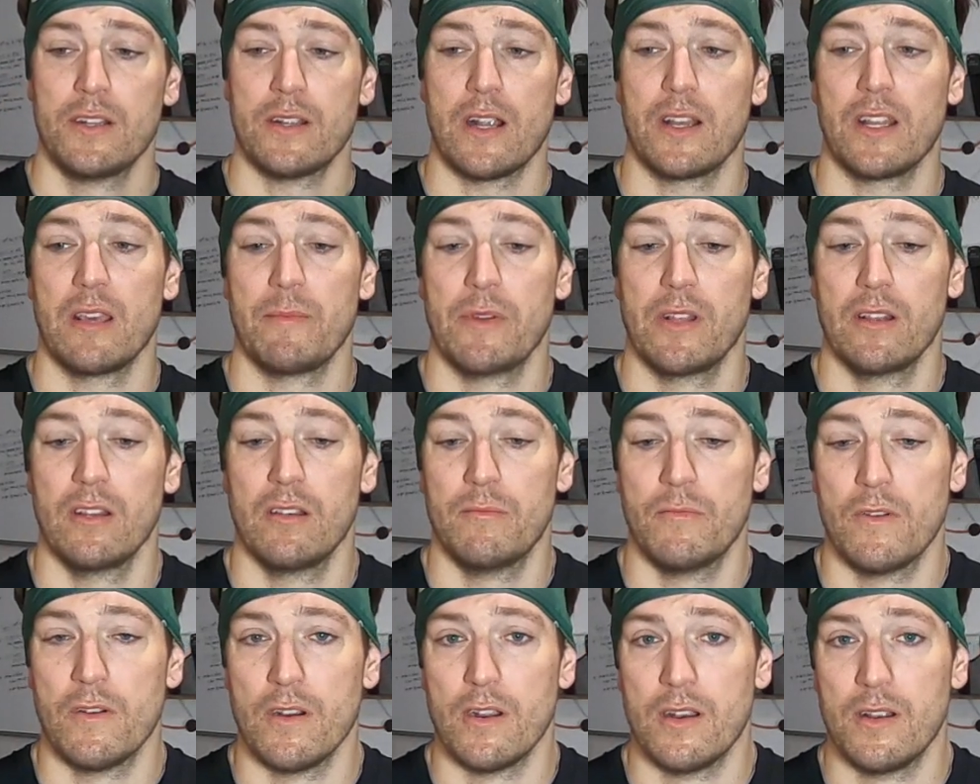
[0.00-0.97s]
try to get me a little
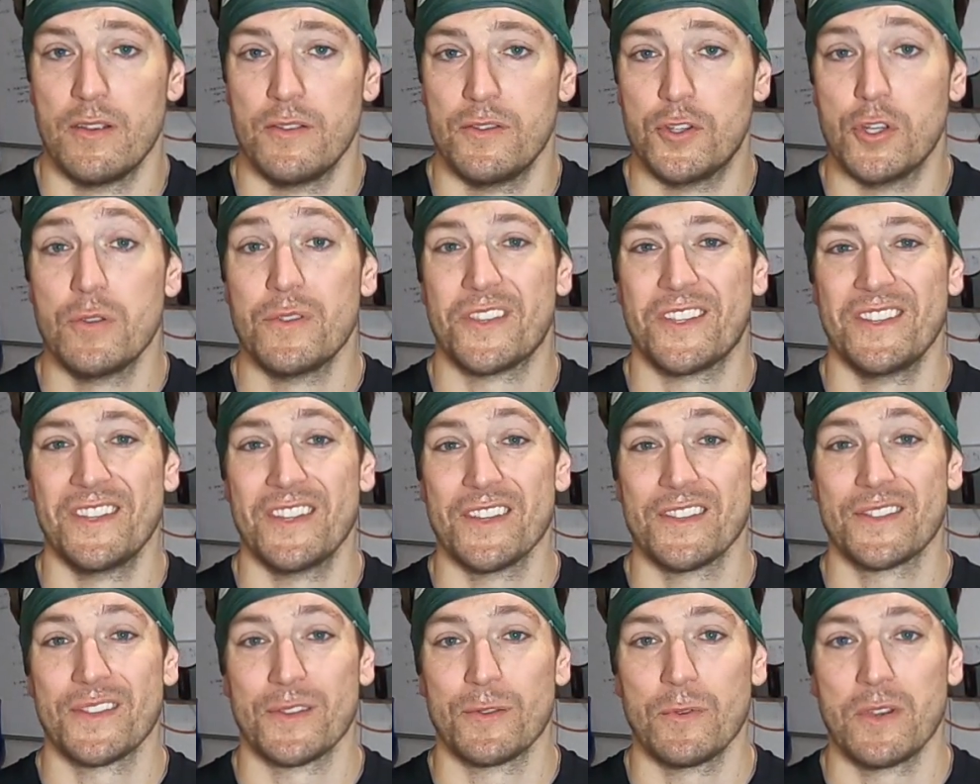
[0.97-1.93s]
more
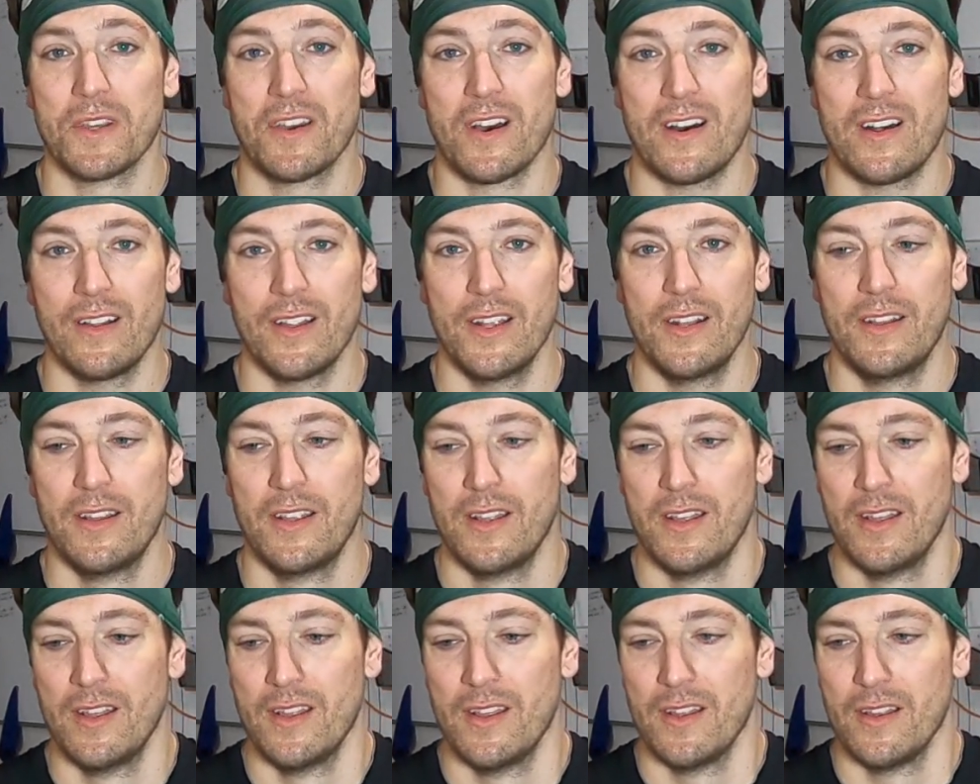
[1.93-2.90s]
juiciness, as we call it, a
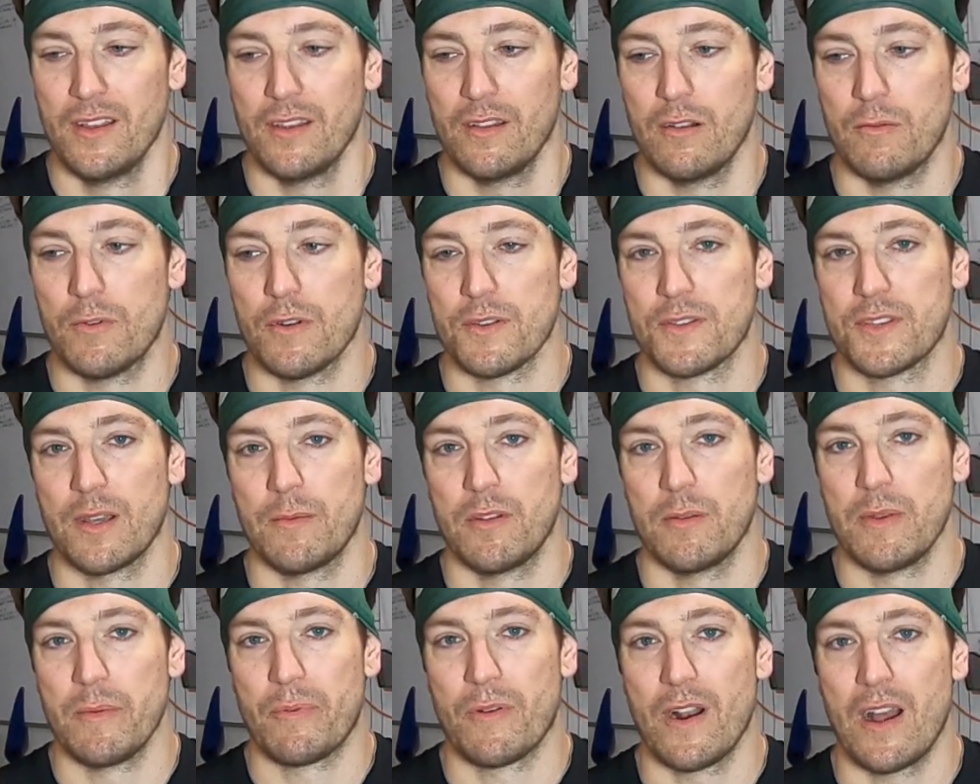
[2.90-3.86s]
little more
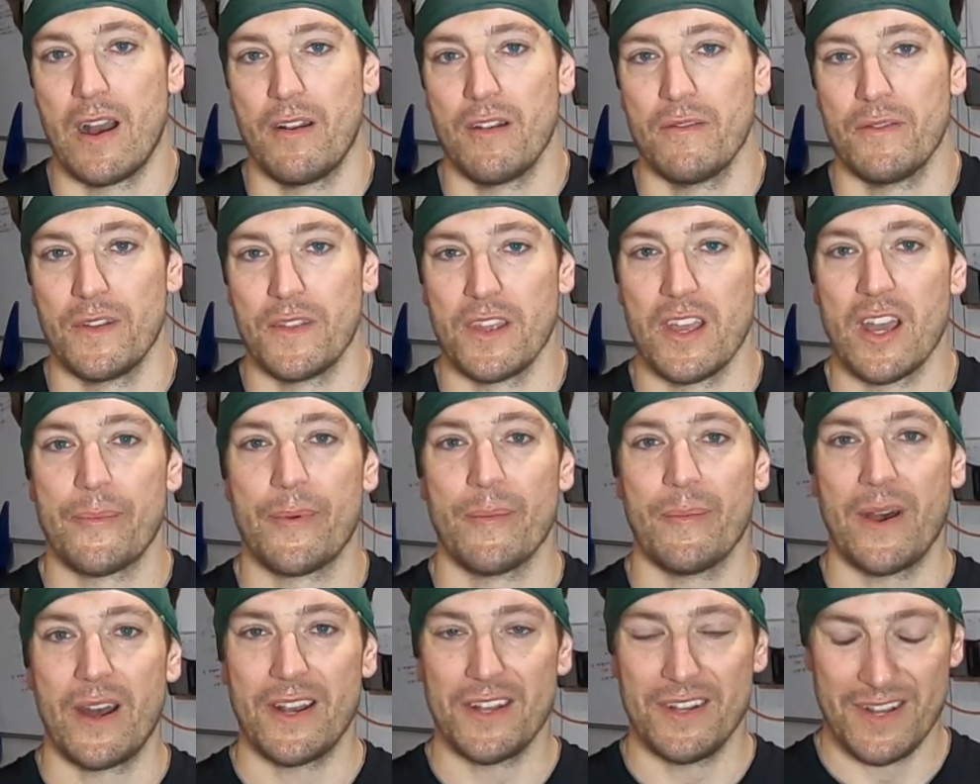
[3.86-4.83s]
something to be proud of on the upper
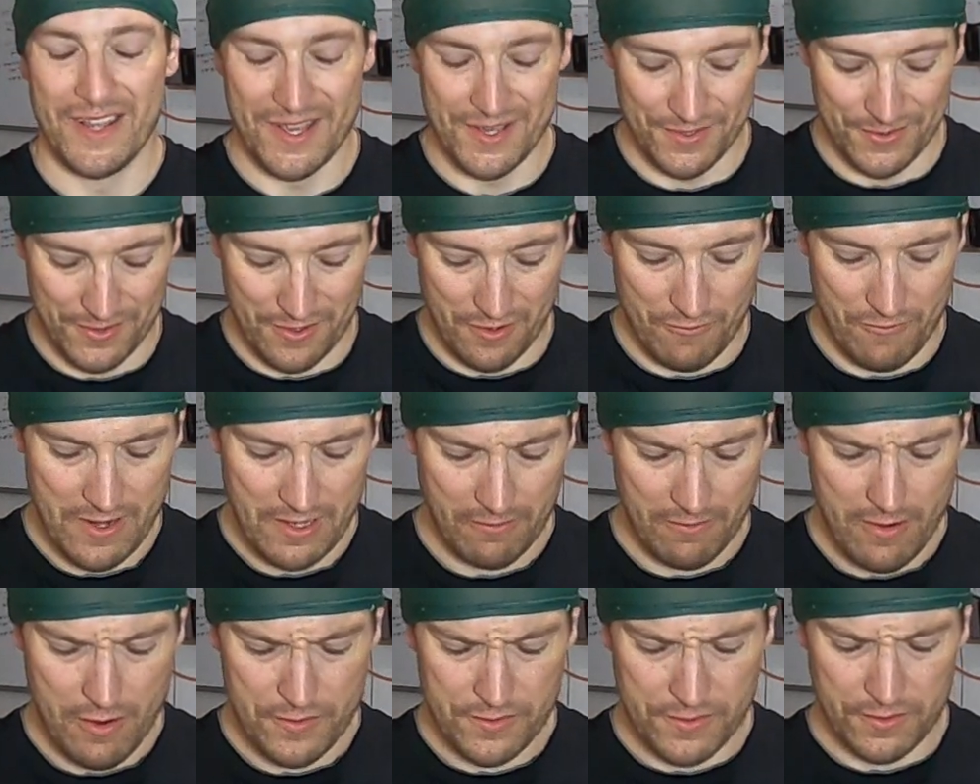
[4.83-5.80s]
body days. So
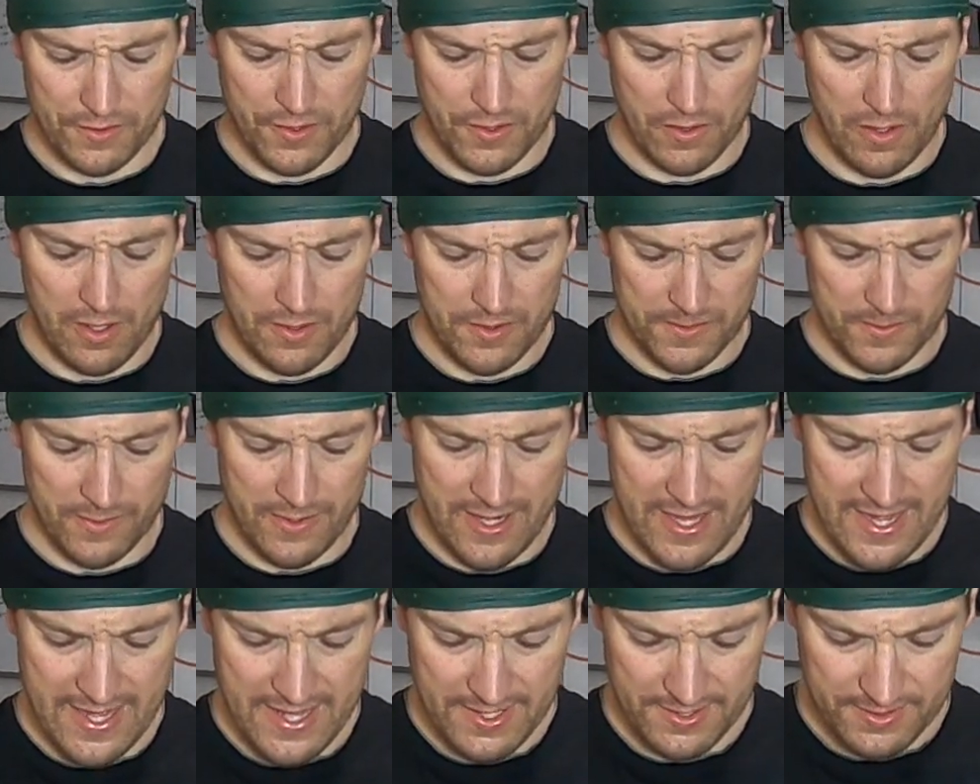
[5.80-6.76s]
ring rows and shrugs were
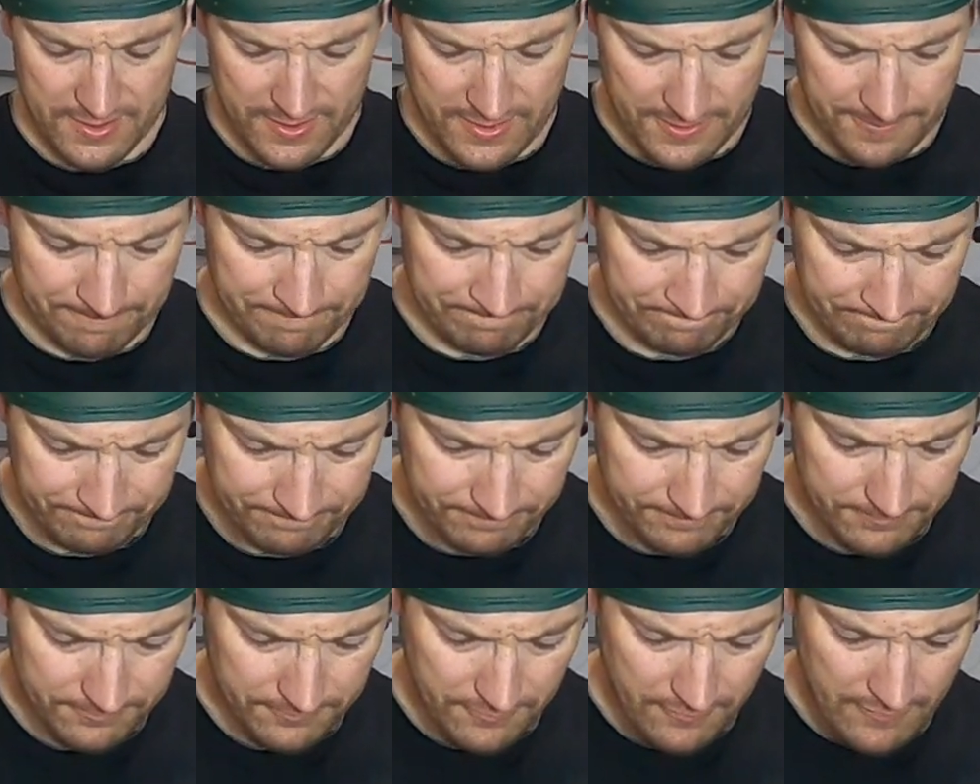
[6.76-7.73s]
nice.
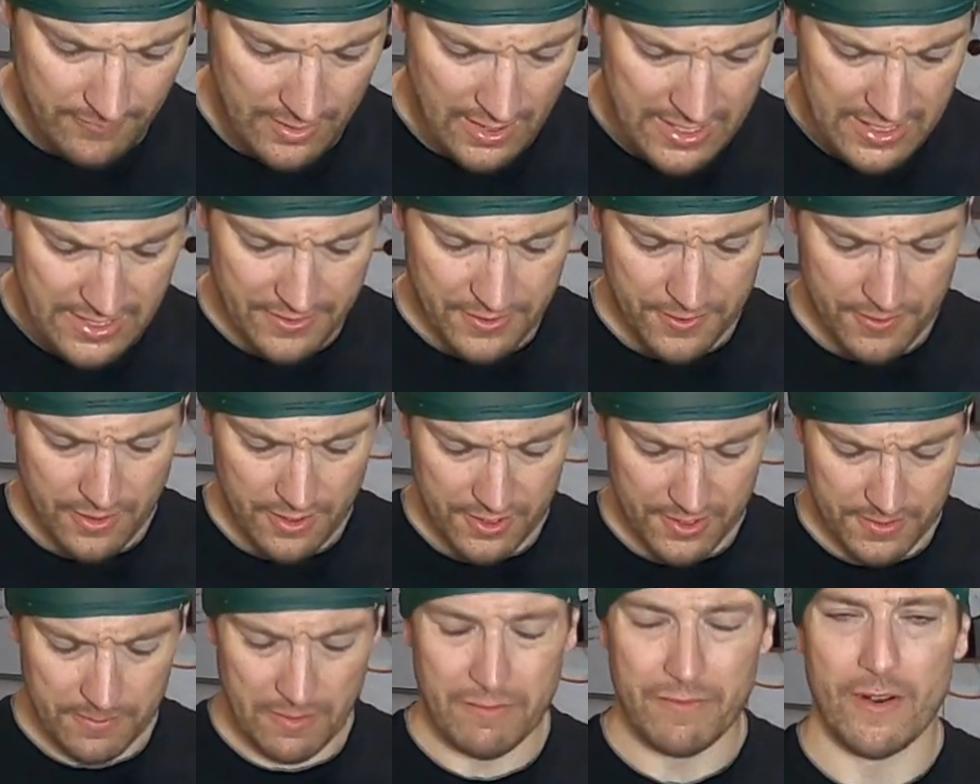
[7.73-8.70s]
I did the
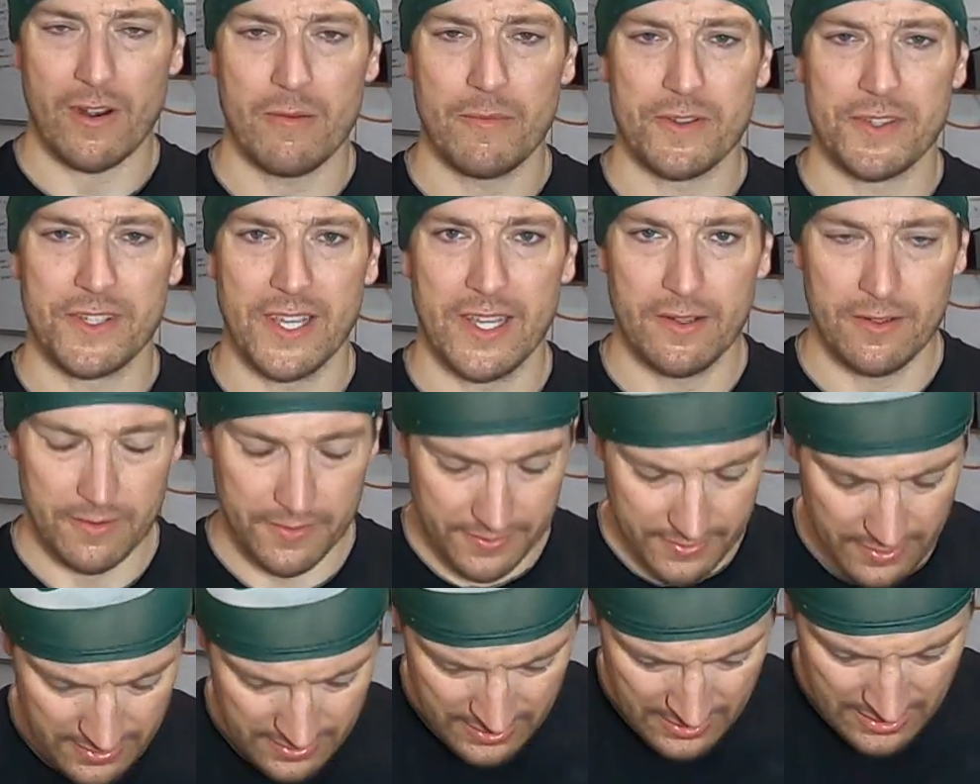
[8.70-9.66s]
shrugs with my farmer's
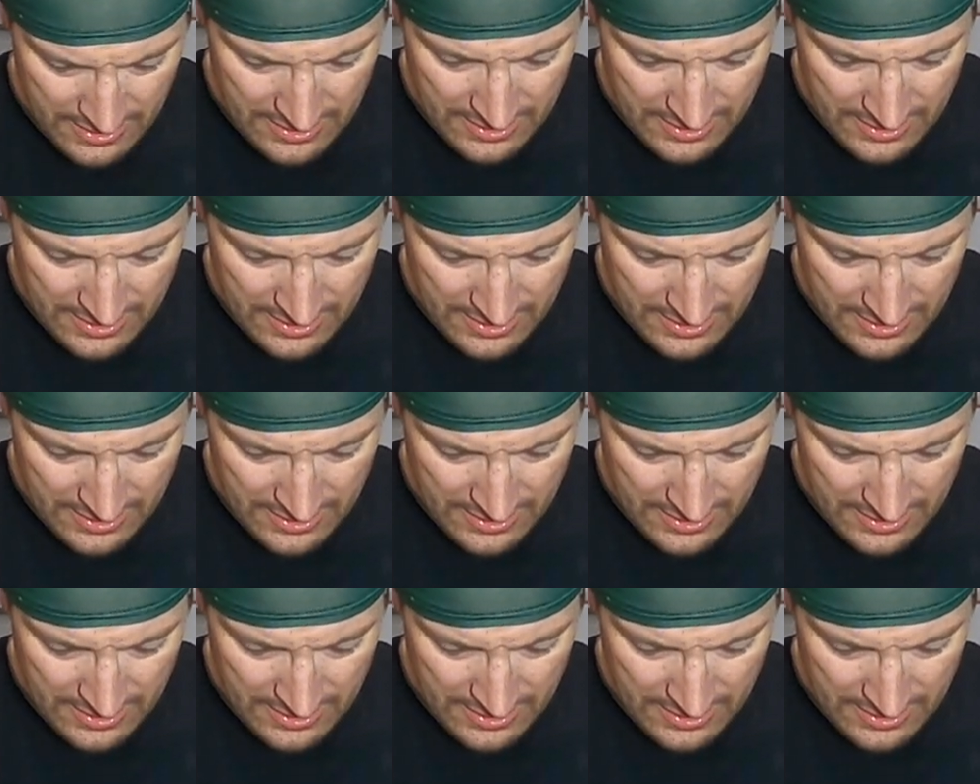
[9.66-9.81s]
handles.